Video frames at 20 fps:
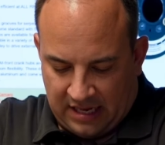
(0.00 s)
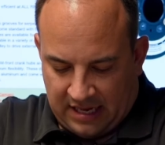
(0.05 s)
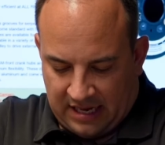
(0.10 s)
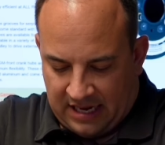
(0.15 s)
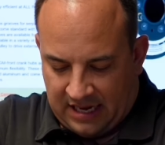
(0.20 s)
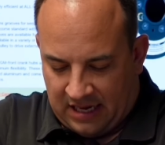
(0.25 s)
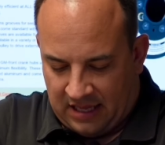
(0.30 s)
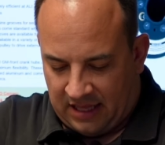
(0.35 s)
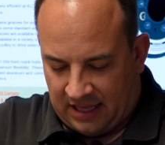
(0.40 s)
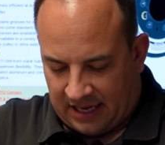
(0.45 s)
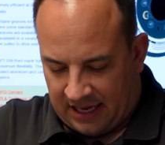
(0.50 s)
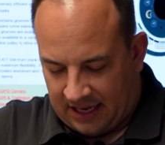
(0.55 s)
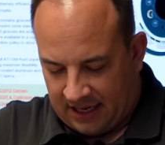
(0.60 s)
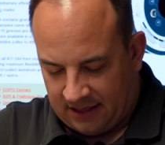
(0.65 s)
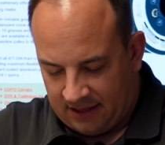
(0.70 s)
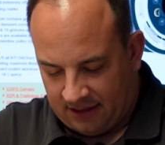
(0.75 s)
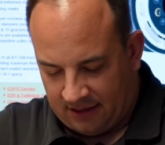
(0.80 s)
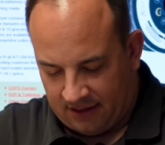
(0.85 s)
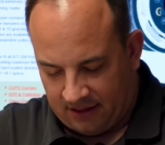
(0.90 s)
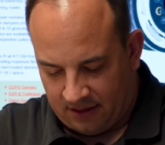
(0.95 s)
And
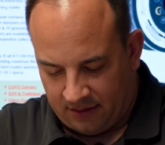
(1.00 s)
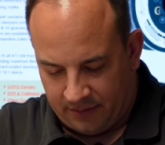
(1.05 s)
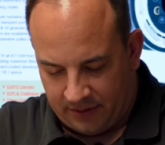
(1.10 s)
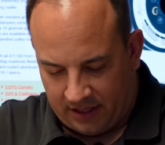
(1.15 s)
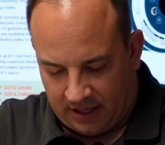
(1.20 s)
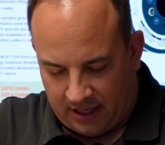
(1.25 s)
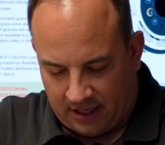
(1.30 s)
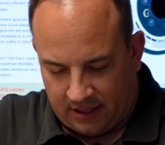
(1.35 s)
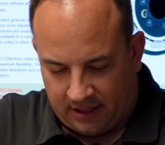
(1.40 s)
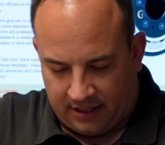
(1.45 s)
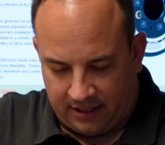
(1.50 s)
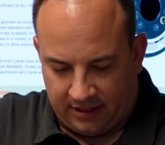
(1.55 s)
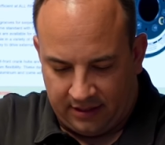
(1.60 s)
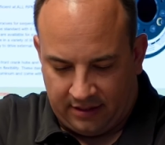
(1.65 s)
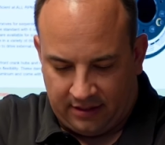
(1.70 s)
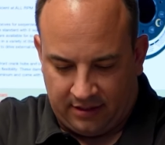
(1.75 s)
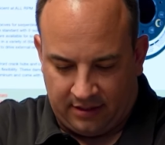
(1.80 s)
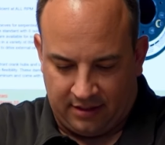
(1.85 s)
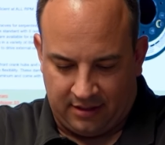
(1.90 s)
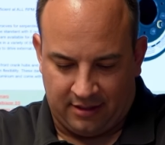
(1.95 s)
last but not
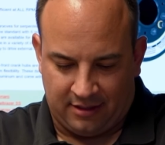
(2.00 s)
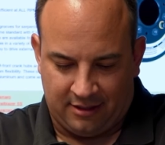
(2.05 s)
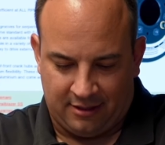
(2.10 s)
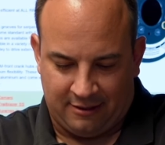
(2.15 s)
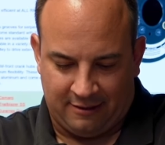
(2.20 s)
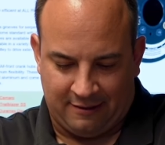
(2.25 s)
least,